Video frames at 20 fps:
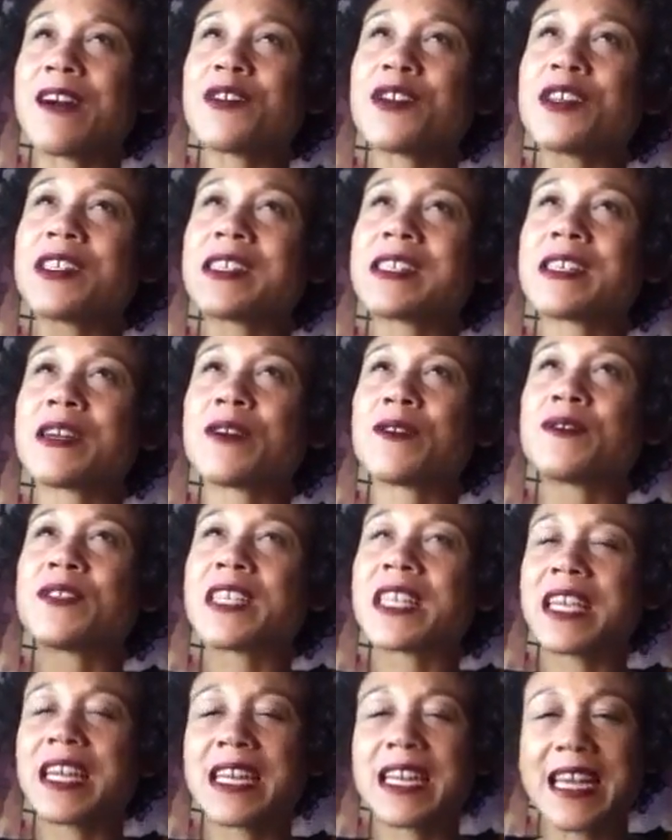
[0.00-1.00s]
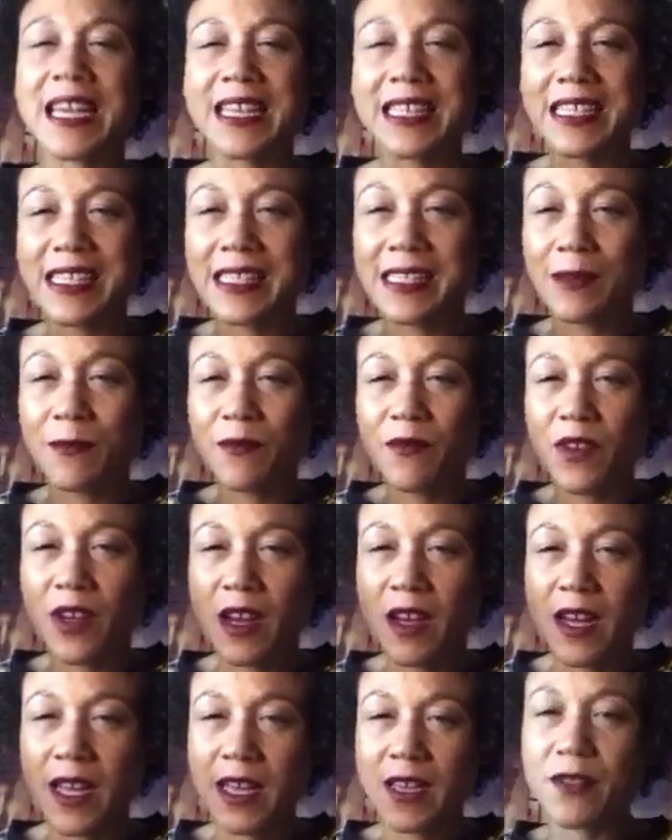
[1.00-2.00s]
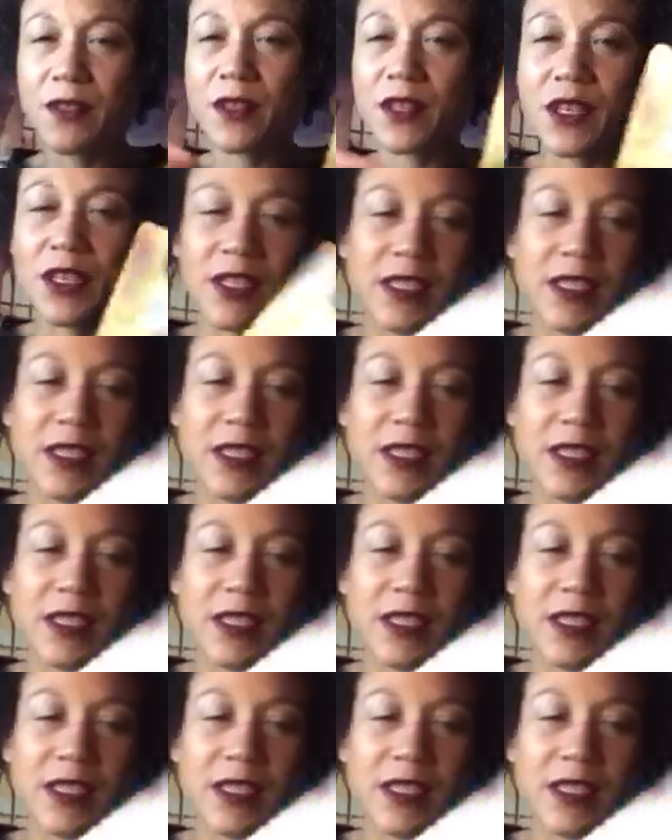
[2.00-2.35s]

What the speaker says: yourself to connect to something higher than